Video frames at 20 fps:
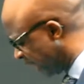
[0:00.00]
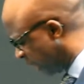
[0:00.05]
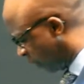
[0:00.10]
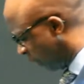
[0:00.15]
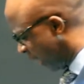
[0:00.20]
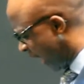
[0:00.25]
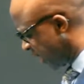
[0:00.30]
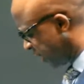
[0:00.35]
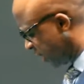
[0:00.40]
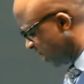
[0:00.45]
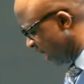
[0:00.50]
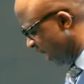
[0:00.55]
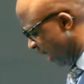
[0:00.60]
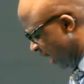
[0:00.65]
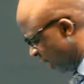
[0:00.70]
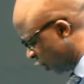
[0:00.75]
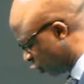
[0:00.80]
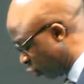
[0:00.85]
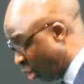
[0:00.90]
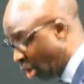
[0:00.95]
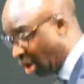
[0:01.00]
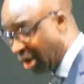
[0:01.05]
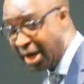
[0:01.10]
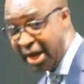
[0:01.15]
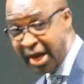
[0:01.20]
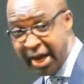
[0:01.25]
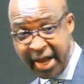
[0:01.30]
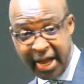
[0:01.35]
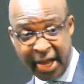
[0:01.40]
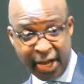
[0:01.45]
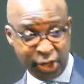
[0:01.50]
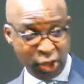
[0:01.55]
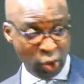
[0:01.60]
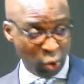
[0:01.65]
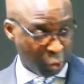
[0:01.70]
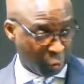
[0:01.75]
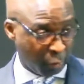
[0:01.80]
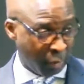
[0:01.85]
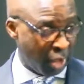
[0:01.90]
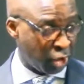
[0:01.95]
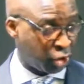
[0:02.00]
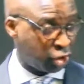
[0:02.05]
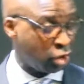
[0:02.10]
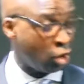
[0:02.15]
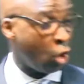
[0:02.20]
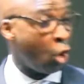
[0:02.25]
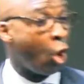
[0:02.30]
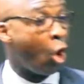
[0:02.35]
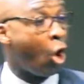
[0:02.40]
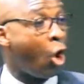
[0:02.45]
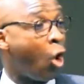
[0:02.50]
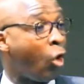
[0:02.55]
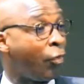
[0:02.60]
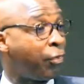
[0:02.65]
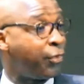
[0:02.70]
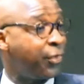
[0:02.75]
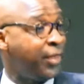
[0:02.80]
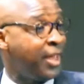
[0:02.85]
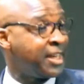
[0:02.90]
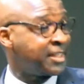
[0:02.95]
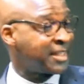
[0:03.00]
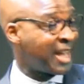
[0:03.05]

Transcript: Christ, is what? A new creation. All things